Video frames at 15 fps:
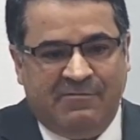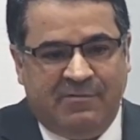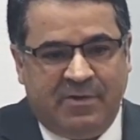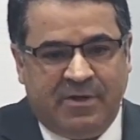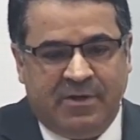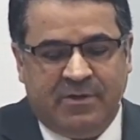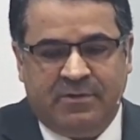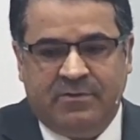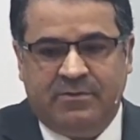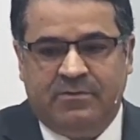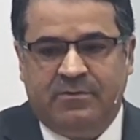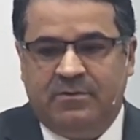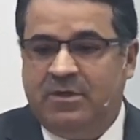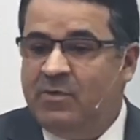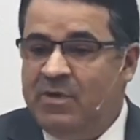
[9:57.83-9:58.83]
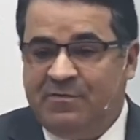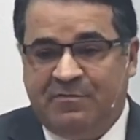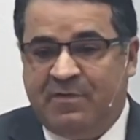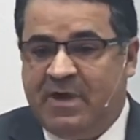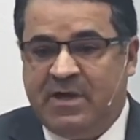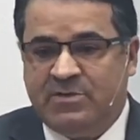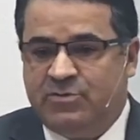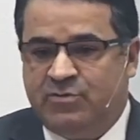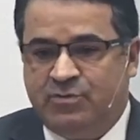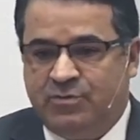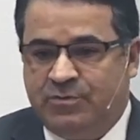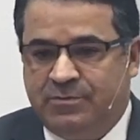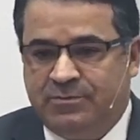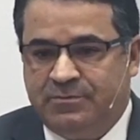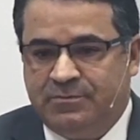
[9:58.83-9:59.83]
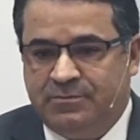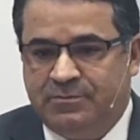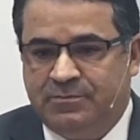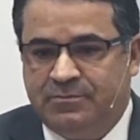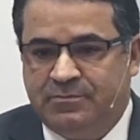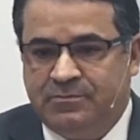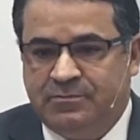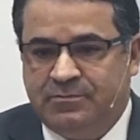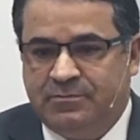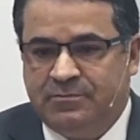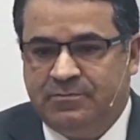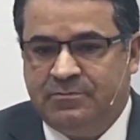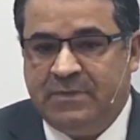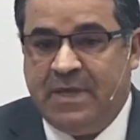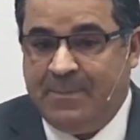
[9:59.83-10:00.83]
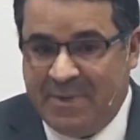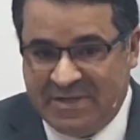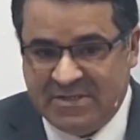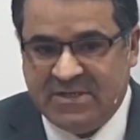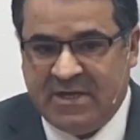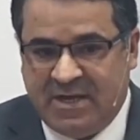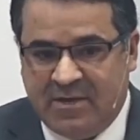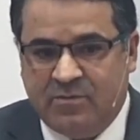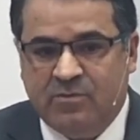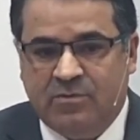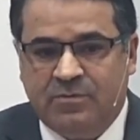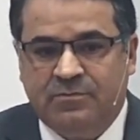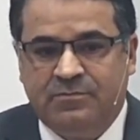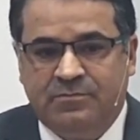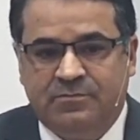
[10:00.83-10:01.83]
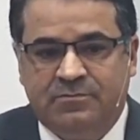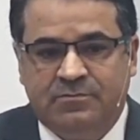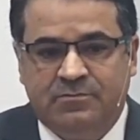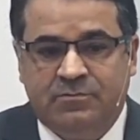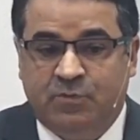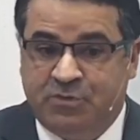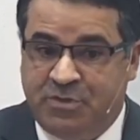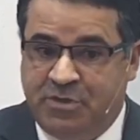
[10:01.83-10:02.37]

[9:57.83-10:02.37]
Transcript: is to live, and, and living by the Word is not easy.